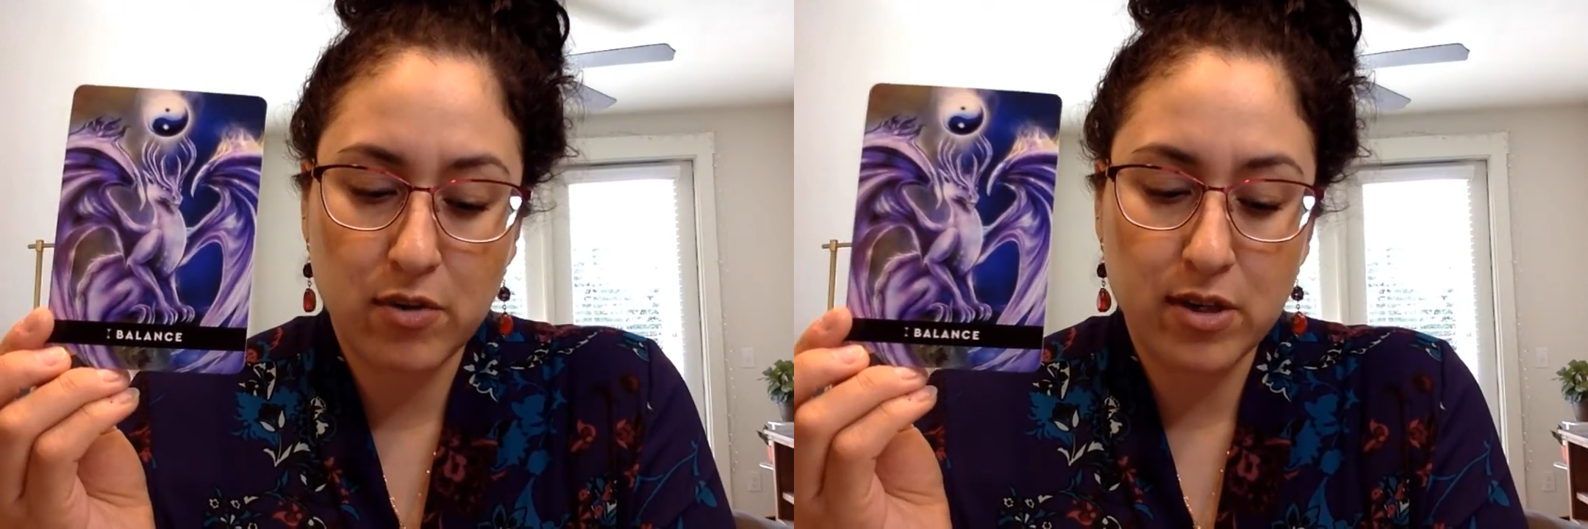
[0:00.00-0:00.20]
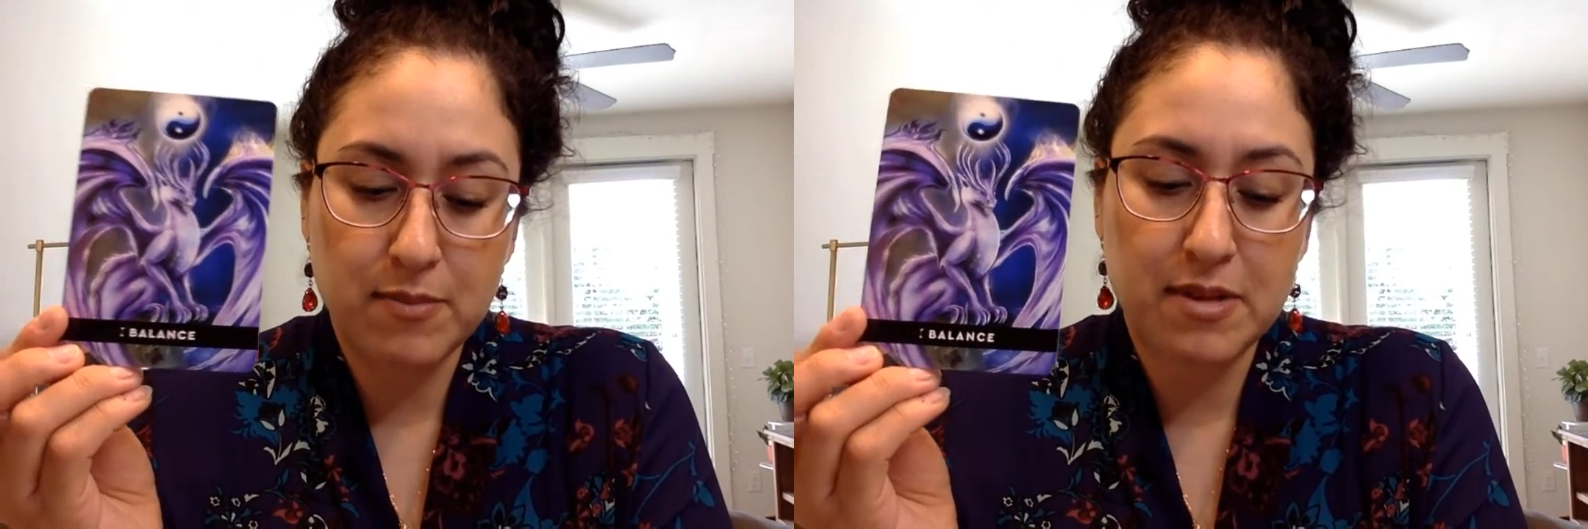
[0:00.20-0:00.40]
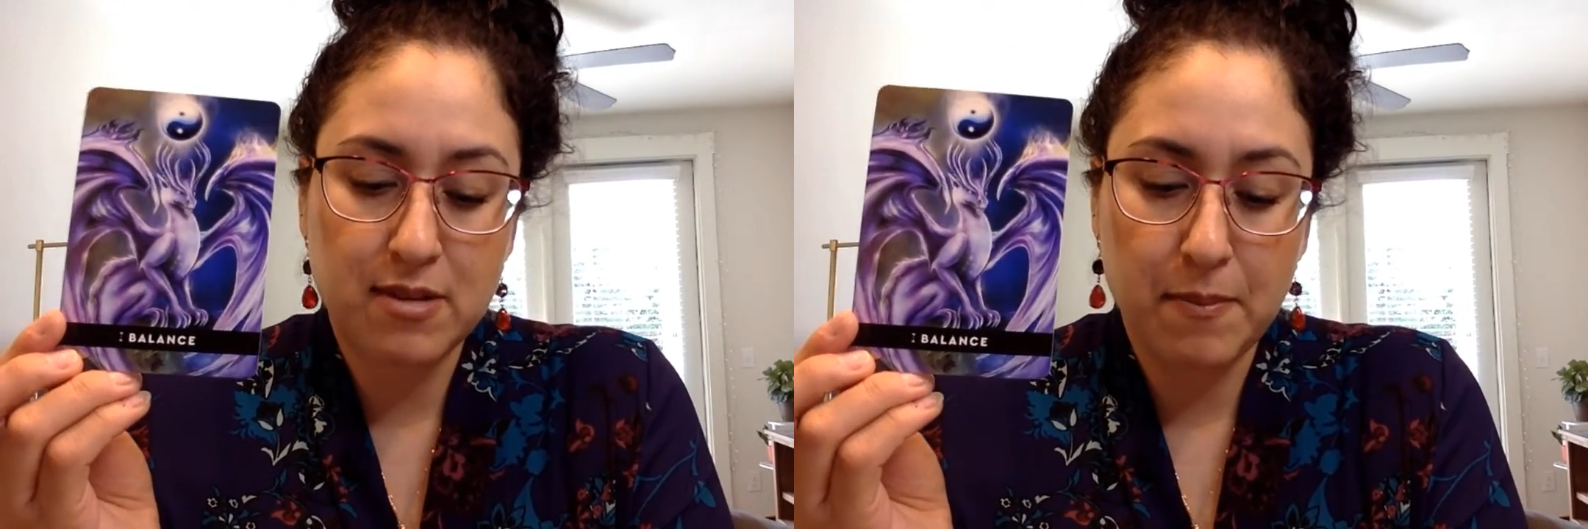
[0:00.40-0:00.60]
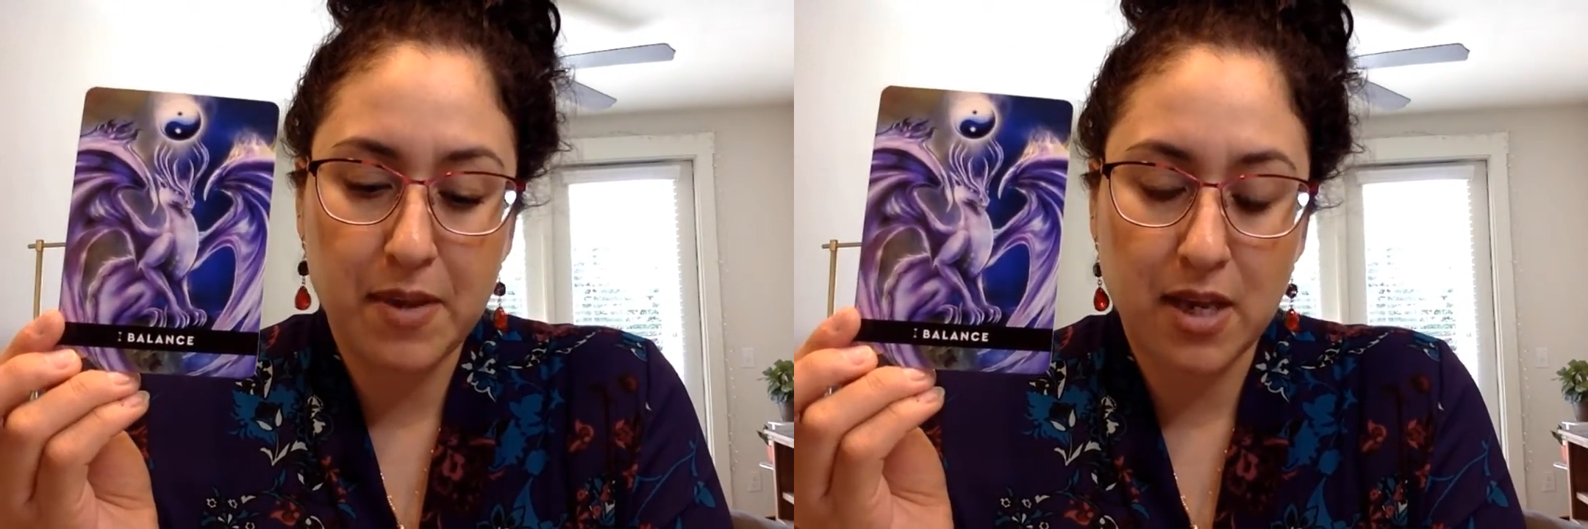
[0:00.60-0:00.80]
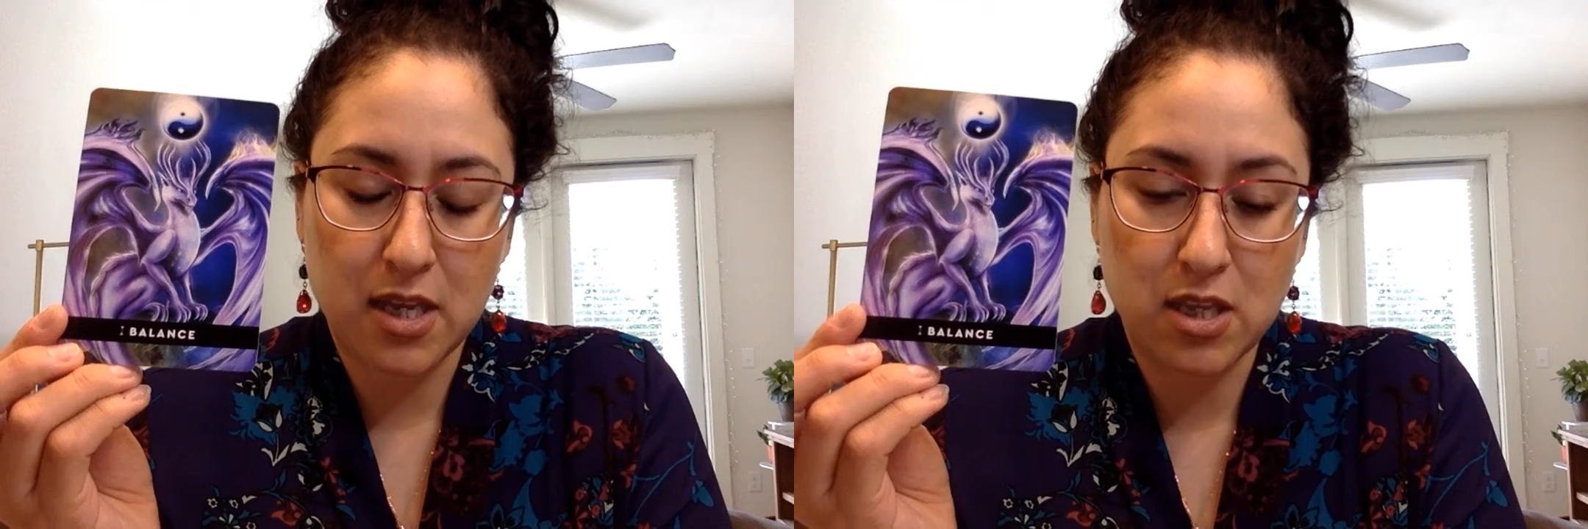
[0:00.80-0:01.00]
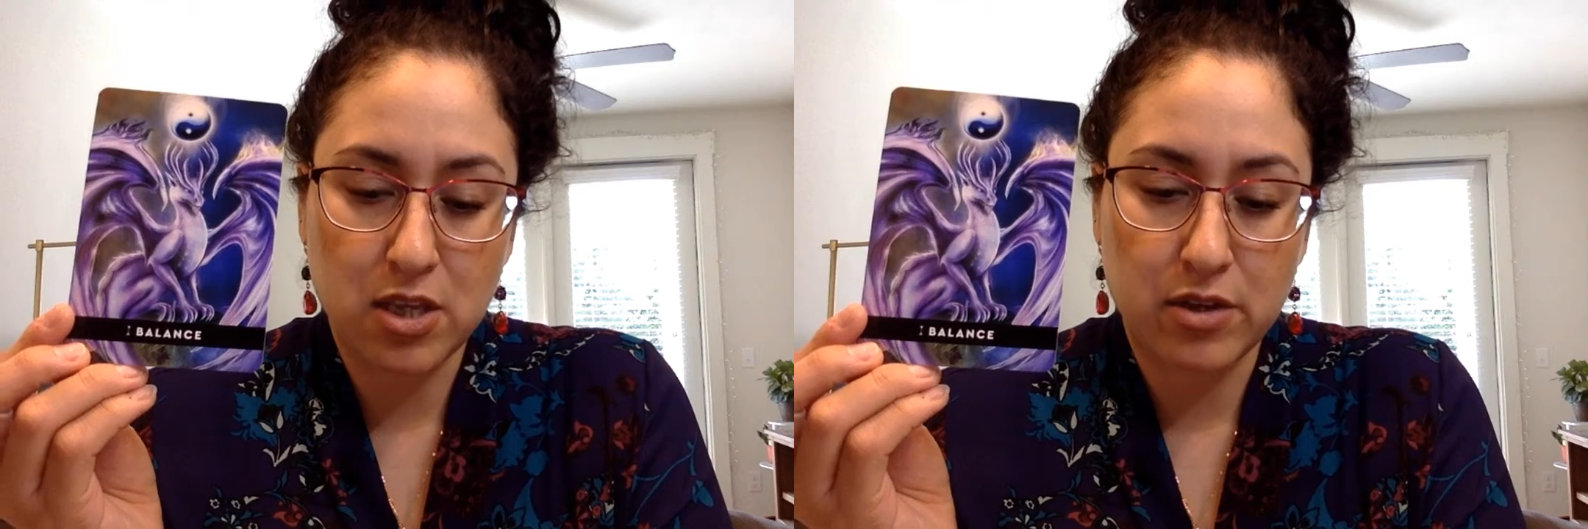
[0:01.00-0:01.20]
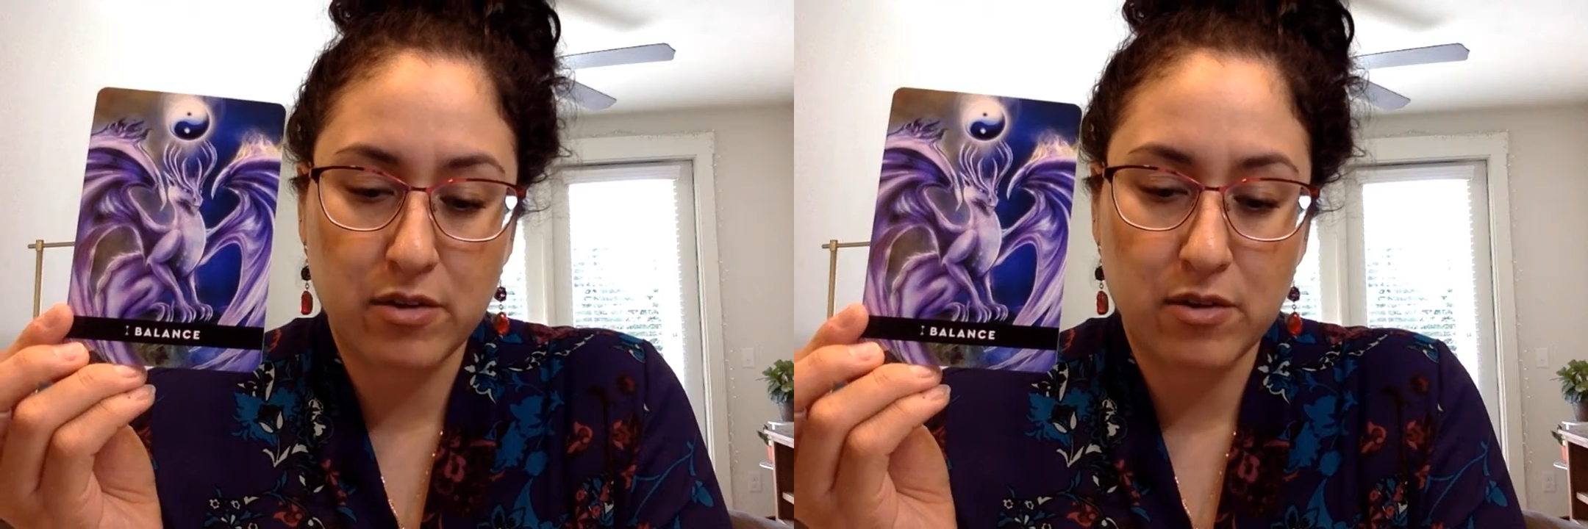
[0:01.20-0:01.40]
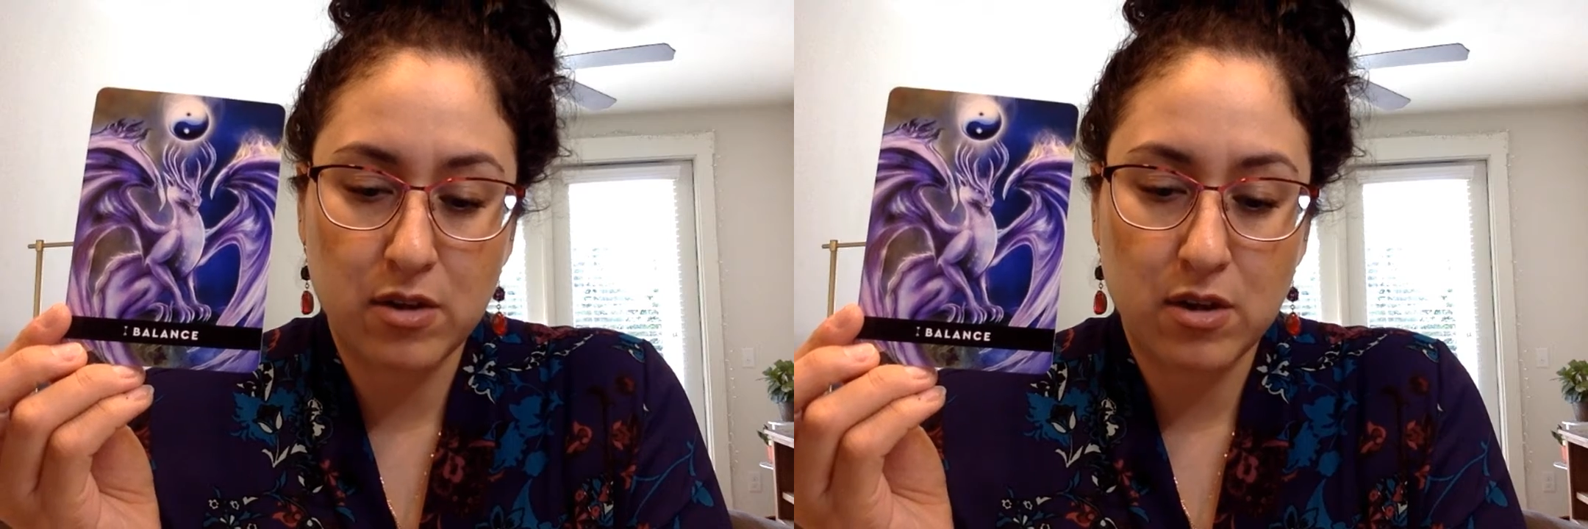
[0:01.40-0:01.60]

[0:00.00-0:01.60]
going to be stepping into.